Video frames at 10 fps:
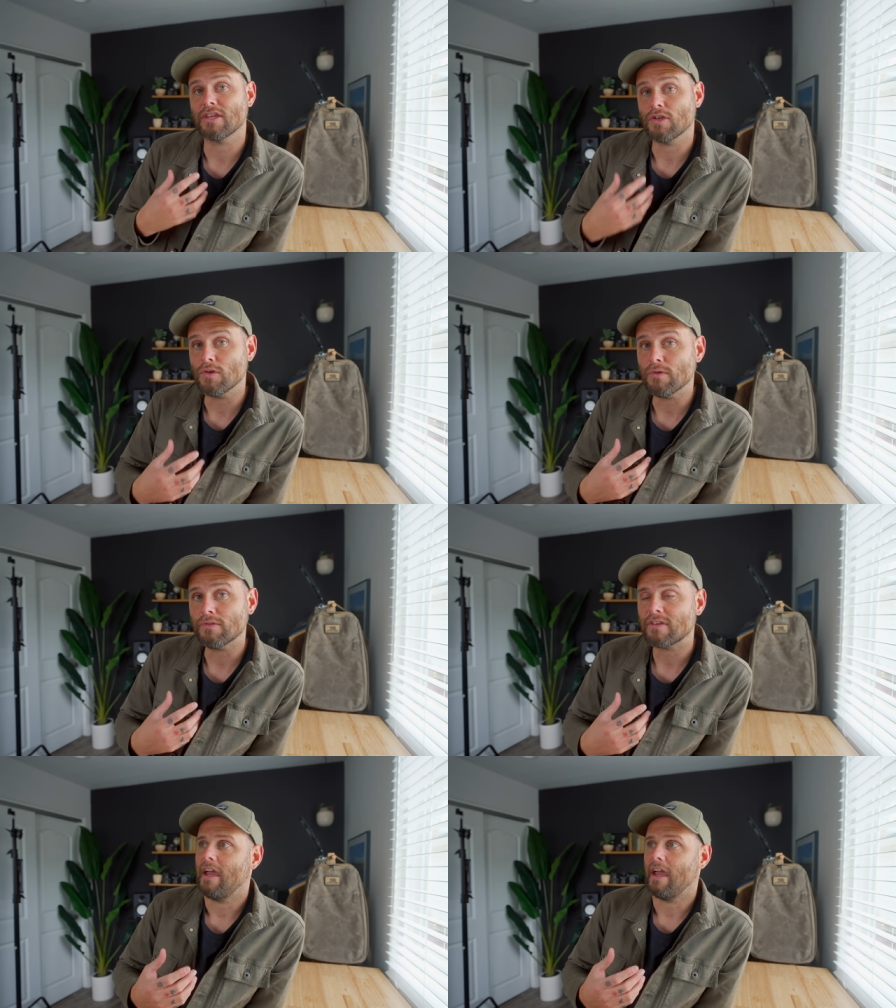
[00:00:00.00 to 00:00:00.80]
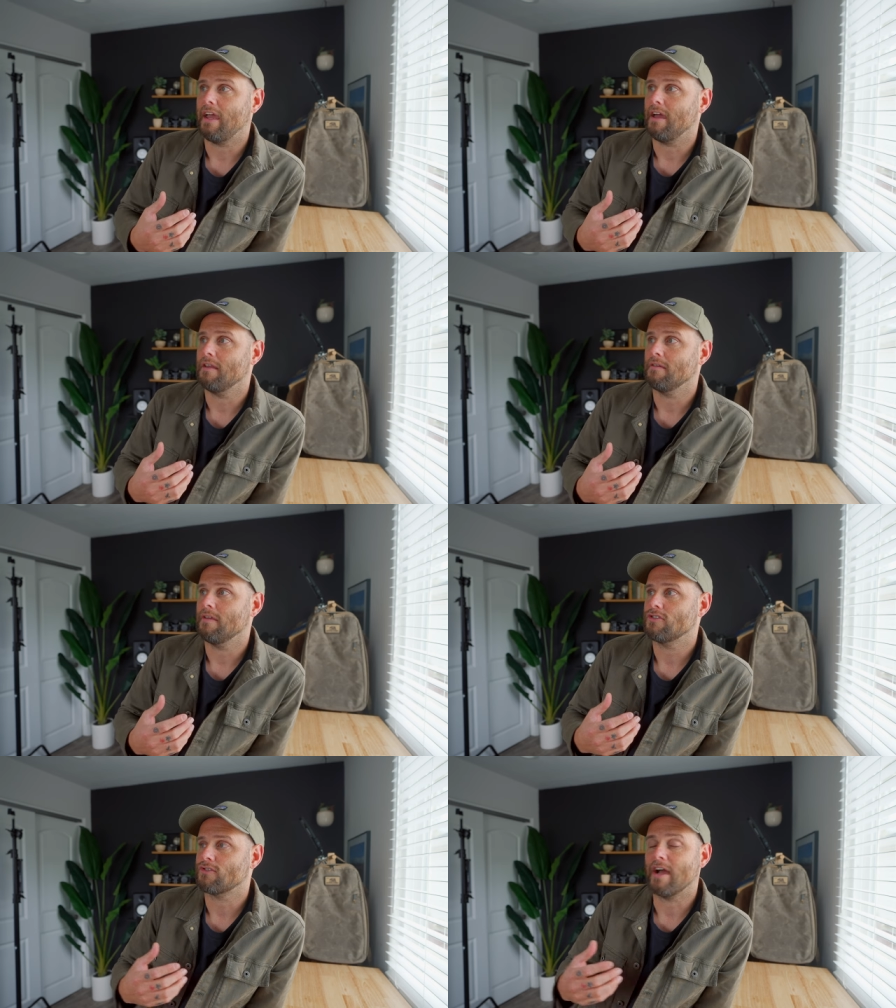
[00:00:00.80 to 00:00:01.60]
used
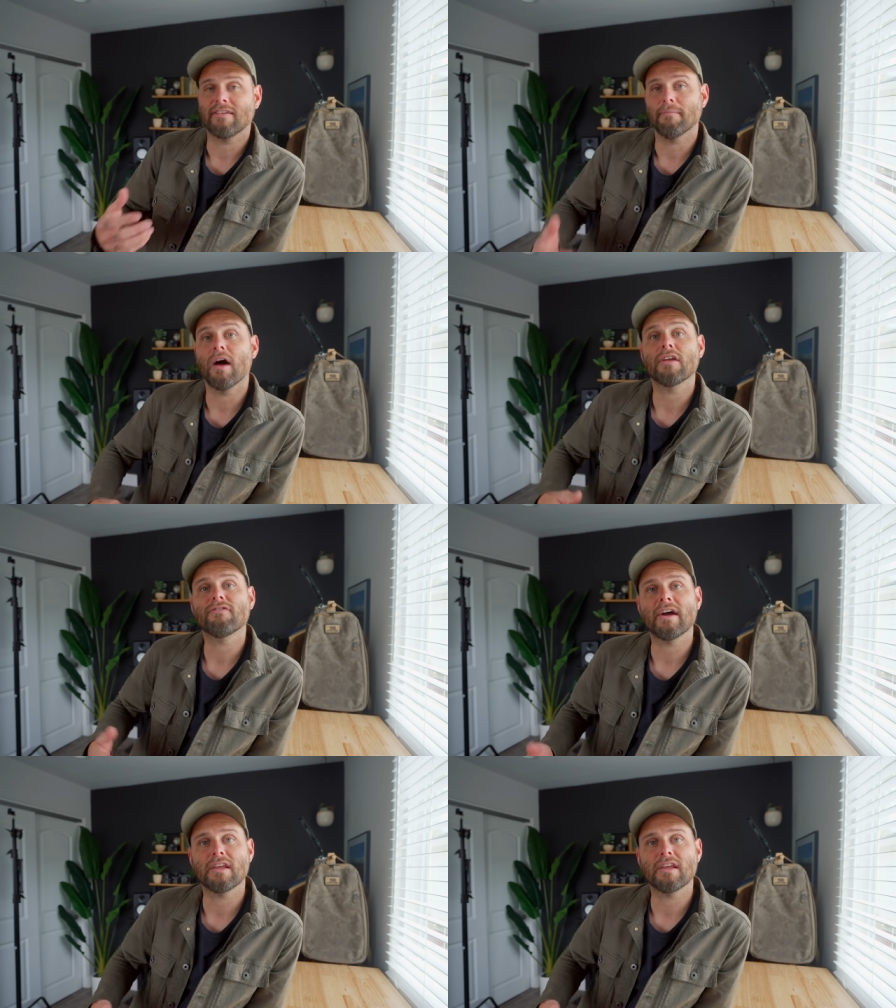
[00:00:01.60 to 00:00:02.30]
and tried to modify